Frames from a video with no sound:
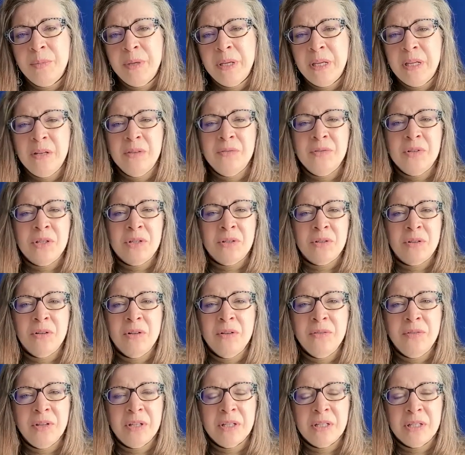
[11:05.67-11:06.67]
being of
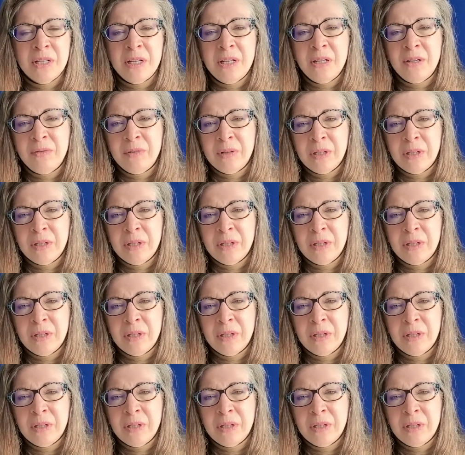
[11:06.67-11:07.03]
service in